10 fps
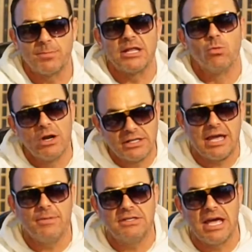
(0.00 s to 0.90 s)
Betting one
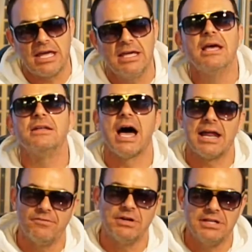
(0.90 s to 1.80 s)
game a day, not
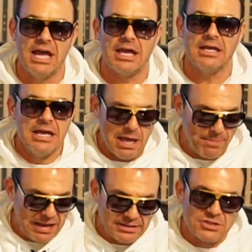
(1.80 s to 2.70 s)
every day, and
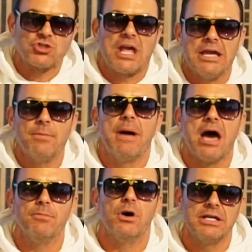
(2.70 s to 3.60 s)
betting the same
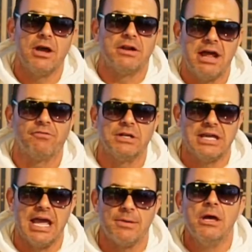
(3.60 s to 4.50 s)
amount of money on every
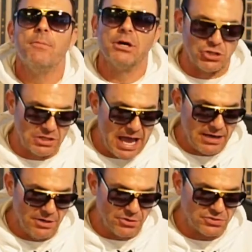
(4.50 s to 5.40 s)
game. But you got
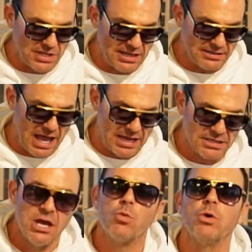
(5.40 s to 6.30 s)
to understand, guys,
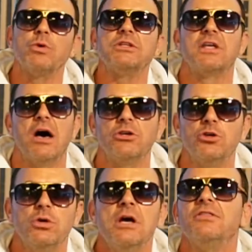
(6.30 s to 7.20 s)
when we tell
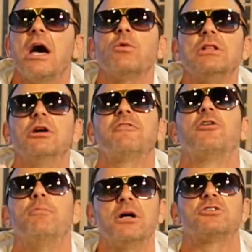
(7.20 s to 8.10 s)
you that we look for
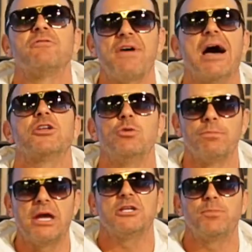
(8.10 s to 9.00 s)
a bunch of value in
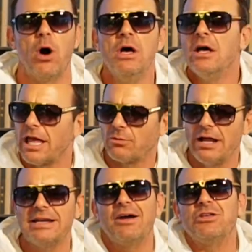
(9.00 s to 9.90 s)
baseball, like
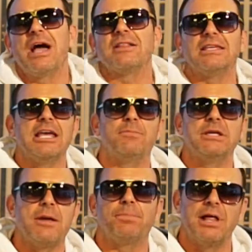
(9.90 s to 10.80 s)
right now you got the
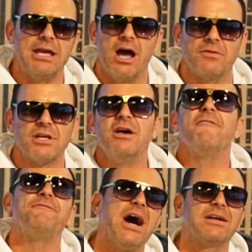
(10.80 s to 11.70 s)
NBA playoffs.
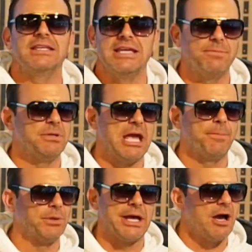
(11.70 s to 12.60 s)
Fuck the
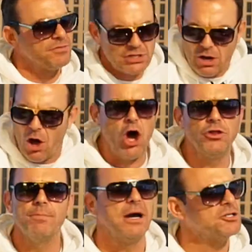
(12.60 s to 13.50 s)
NBA playoffs. All
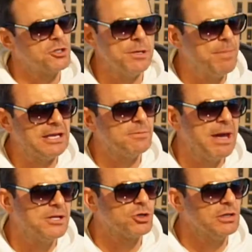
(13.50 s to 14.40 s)
the money's to be made in
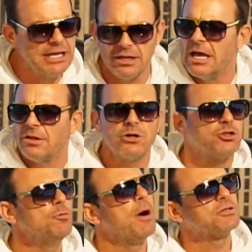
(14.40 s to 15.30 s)
Major League. There's
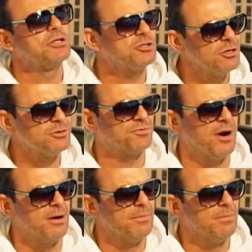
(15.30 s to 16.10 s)
too much to choose from.